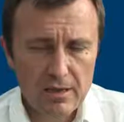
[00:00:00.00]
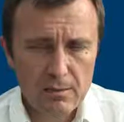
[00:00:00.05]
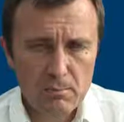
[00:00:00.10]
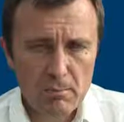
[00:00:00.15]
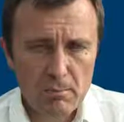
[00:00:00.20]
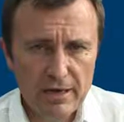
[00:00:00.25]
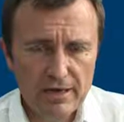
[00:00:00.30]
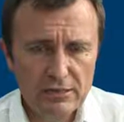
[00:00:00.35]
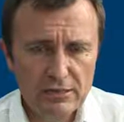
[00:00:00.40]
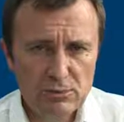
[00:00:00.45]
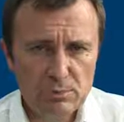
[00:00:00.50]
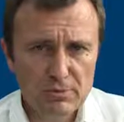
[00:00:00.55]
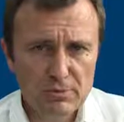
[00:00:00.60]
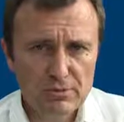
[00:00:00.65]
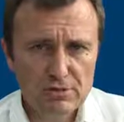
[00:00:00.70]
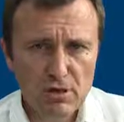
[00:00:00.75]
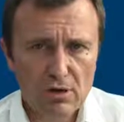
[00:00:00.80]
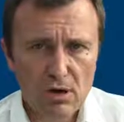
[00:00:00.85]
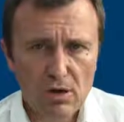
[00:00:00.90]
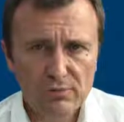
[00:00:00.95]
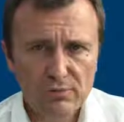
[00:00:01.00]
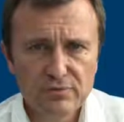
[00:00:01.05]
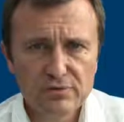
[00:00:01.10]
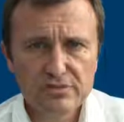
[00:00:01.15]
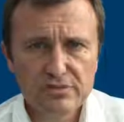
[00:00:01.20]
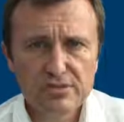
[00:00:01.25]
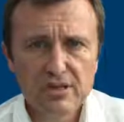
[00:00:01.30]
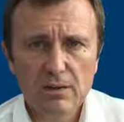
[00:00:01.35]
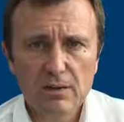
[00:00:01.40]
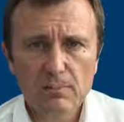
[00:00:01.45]
Management of
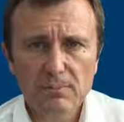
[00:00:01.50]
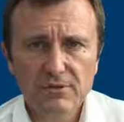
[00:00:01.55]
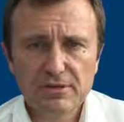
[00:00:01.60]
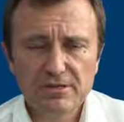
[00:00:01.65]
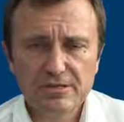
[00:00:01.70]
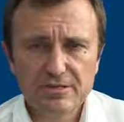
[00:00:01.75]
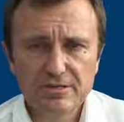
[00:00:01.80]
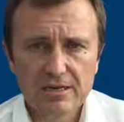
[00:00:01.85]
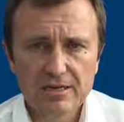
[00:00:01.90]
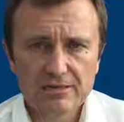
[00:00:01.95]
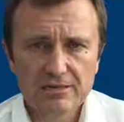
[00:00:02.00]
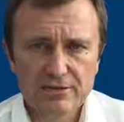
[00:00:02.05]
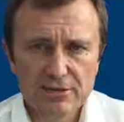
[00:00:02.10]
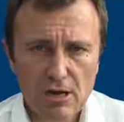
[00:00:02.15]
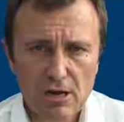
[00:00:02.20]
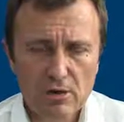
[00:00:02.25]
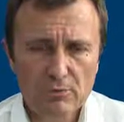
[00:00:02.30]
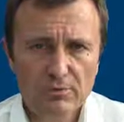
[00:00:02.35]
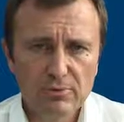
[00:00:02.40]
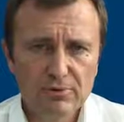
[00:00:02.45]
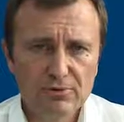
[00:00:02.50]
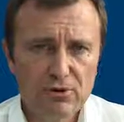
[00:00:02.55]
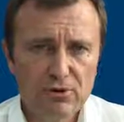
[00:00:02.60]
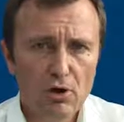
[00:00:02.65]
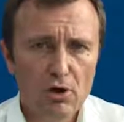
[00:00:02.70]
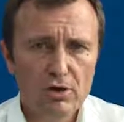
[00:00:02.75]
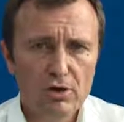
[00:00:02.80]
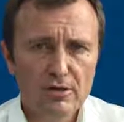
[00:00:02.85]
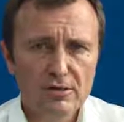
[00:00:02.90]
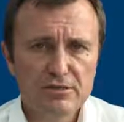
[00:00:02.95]
this company sat down with
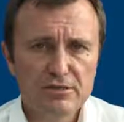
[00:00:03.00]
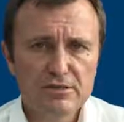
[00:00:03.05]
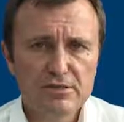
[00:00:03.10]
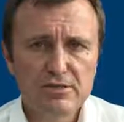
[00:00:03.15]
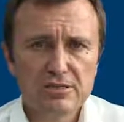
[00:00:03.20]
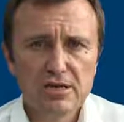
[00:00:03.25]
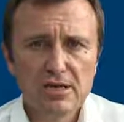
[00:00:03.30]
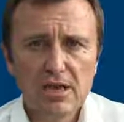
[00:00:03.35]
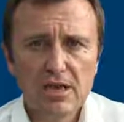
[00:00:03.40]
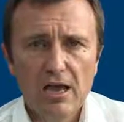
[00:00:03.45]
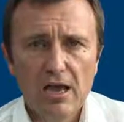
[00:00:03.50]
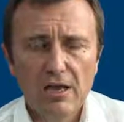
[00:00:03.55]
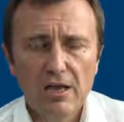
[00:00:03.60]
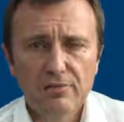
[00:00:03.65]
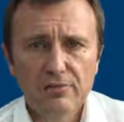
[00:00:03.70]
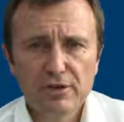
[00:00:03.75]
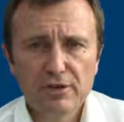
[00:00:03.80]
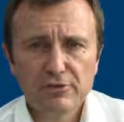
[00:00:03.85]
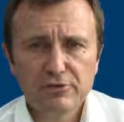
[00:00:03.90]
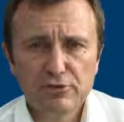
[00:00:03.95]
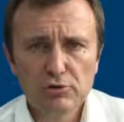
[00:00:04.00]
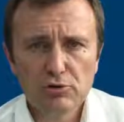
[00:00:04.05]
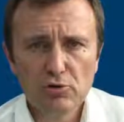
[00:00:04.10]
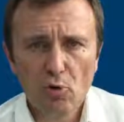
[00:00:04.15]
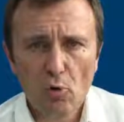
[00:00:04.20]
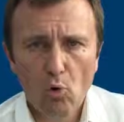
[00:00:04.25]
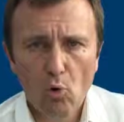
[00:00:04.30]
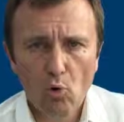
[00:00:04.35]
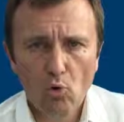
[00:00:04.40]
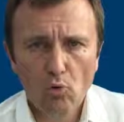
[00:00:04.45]
colleagues and they took
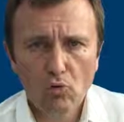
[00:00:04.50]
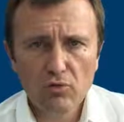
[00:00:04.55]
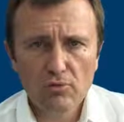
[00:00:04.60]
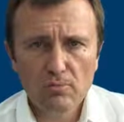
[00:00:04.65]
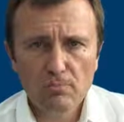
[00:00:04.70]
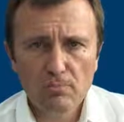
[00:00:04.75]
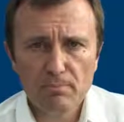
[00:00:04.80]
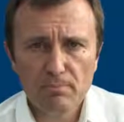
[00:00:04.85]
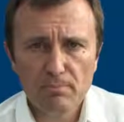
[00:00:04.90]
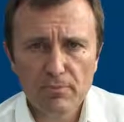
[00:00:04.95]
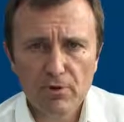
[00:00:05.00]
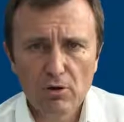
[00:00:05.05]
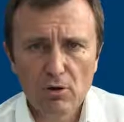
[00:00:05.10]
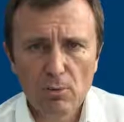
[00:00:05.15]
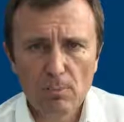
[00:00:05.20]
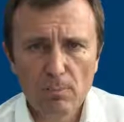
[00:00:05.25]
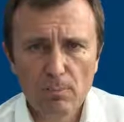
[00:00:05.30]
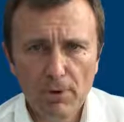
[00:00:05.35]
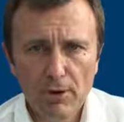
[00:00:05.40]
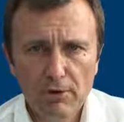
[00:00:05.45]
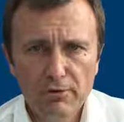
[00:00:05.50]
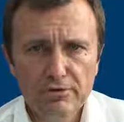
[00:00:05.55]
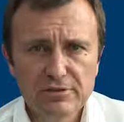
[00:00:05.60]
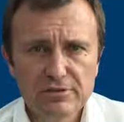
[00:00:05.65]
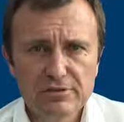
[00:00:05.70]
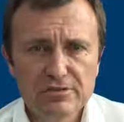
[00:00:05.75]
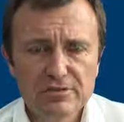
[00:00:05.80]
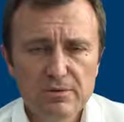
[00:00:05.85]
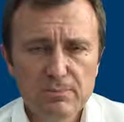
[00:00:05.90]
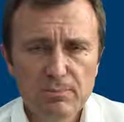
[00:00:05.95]
all the
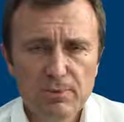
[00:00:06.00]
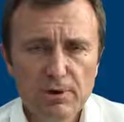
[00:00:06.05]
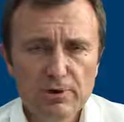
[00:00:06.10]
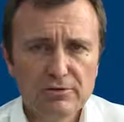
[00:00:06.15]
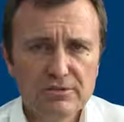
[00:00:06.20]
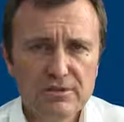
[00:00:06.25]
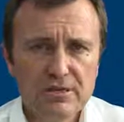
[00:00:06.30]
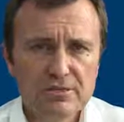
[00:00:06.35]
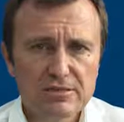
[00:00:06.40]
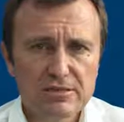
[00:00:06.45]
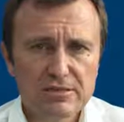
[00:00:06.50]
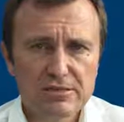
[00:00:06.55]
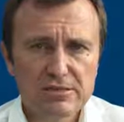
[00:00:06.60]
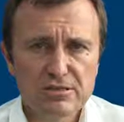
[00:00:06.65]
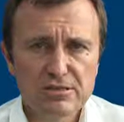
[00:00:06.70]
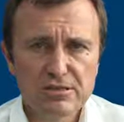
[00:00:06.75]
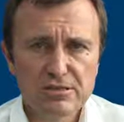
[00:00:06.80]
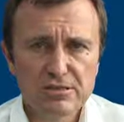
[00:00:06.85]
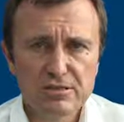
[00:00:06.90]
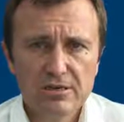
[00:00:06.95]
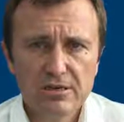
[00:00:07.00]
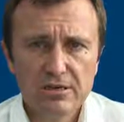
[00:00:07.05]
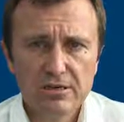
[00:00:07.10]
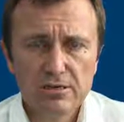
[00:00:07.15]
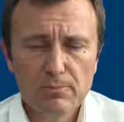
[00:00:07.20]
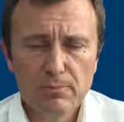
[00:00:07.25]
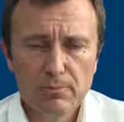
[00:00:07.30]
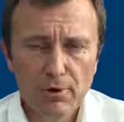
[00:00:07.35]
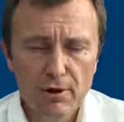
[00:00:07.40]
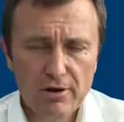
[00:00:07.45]
components and processes,
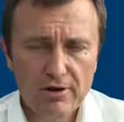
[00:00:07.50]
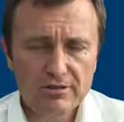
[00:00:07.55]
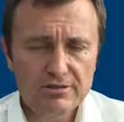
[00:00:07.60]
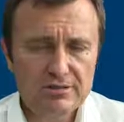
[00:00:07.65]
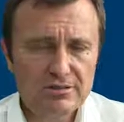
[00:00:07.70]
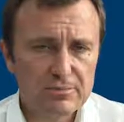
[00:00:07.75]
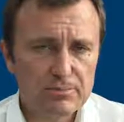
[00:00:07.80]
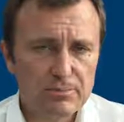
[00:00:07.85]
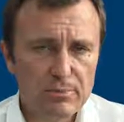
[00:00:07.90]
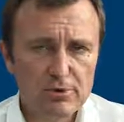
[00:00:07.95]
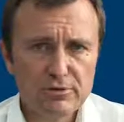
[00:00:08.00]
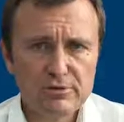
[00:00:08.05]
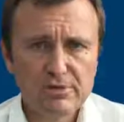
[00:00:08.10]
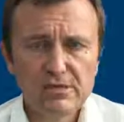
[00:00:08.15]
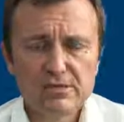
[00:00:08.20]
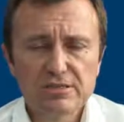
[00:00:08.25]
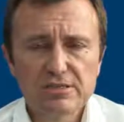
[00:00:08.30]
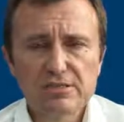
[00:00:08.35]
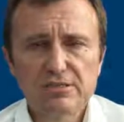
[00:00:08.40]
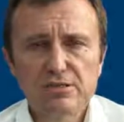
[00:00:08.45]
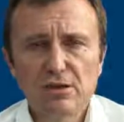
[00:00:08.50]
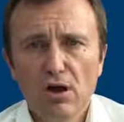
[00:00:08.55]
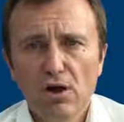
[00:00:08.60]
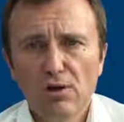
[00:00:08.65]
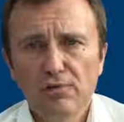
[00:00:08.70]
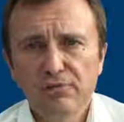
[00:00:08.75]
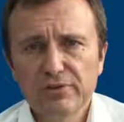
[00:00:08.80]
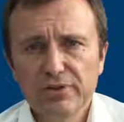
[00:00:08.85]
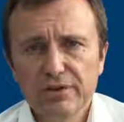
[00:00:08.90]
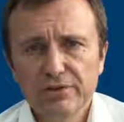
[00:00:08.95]
the products and processes
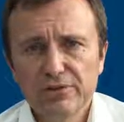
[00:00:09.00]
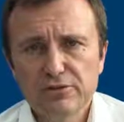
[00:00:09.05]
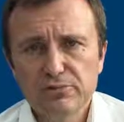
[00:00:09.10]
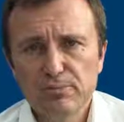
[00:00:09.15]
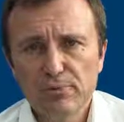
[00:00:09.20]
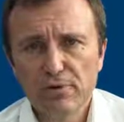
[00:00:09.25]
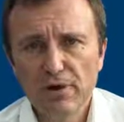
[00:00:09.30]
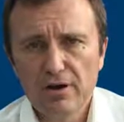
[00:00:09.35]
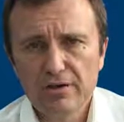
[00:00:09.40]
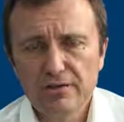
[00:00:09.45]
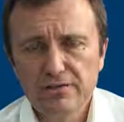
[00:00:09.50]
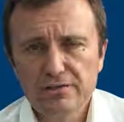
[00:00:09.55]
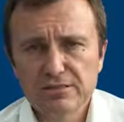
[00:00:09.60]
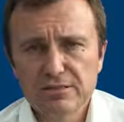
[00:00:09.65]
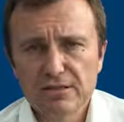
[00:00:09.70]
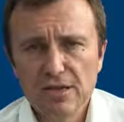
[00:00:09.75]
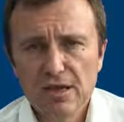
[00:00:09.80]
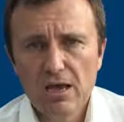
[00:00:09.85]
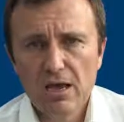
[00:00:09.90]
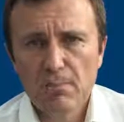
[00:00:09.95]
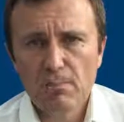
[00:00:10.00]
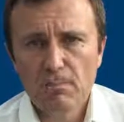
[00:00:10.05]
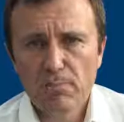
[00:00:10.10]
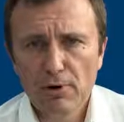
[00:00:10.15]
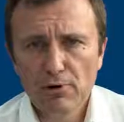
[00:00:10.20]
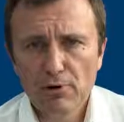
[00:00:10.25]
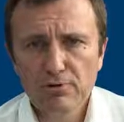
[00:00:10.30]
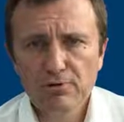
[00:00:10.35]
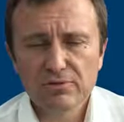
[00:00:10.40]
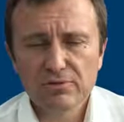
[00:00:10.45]
of their enterprise and
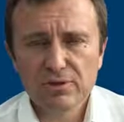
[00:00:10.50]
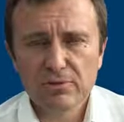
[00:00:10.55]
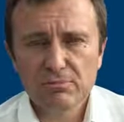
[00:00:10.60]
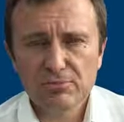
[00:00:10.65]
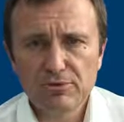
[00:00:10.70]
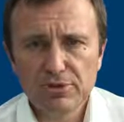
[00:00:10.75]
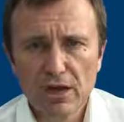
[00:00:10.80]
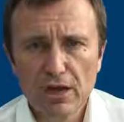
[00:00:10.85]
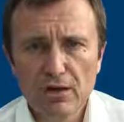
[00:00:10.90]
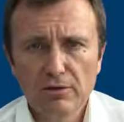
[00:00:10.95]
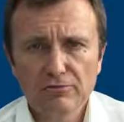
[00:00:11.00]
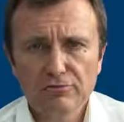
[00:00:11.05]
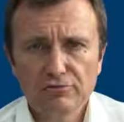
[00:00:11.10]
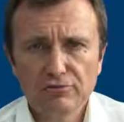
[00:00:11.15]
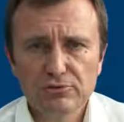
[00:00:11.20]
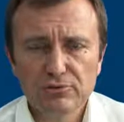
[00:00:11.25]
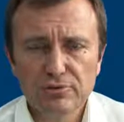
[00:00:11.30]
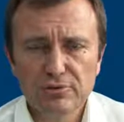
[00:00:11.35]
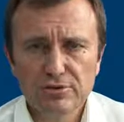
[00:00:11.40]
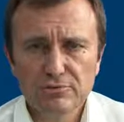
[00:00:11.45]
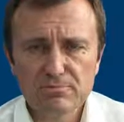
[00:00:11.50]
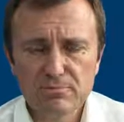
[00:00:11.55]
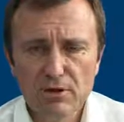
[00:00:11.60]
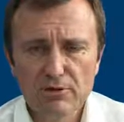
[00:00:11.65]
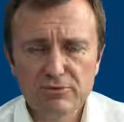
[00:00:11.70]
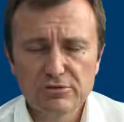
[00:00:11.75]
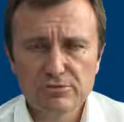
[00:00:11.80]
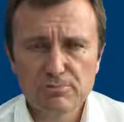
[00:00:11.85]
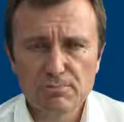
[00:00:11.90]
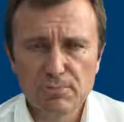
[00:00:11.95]
broke them down to the
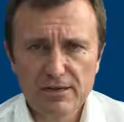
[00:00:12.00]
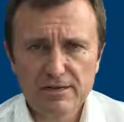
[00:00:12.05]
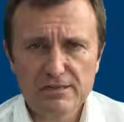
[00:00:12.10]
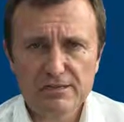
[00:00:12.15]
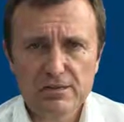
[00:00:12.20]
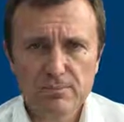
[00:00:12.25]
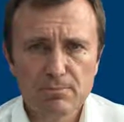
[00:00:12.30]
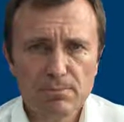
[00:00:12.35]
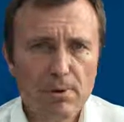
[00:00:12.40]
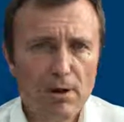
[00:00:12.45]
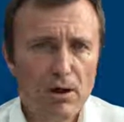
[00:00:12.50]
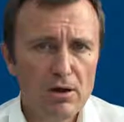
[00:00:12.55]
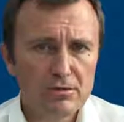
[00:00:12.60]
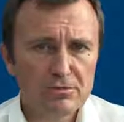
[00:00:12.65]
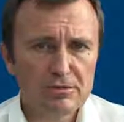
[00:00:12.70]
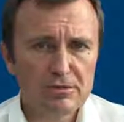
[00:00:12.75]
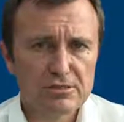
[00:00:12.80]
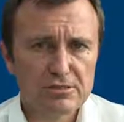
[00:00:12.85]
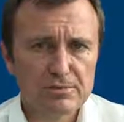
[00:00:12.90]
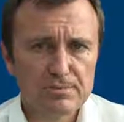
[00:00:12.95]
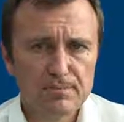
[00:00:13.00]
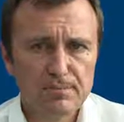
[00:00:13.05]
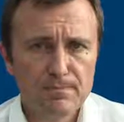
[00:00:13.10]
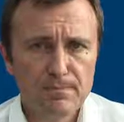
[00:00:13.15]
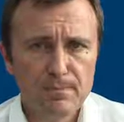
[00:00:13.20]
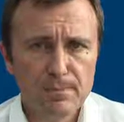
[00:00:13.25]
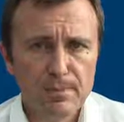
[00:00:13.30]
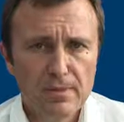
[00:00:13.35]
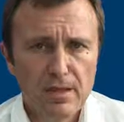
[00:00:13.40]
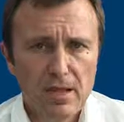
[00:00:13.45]
most basic parts.
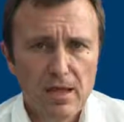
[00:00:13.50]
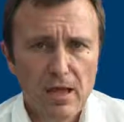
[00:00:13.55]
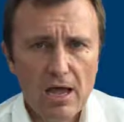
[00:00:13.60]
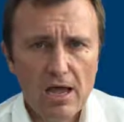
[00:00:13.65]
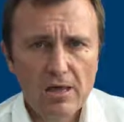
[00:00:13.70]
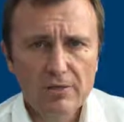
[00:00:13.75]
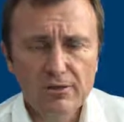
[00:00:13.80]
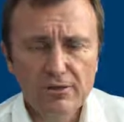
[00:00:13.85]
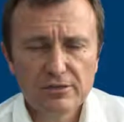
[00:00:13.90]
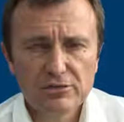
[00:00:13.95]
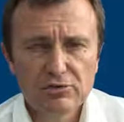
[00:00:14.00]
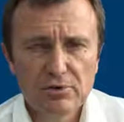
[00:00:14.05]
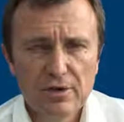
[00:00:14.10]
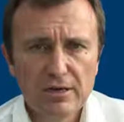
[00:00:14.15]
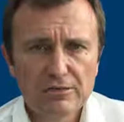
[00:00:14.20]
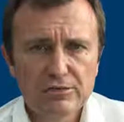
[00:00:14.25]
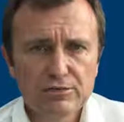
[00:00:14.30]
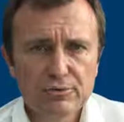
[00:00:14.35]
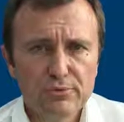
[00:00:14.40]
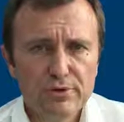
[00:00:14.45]
And they tried to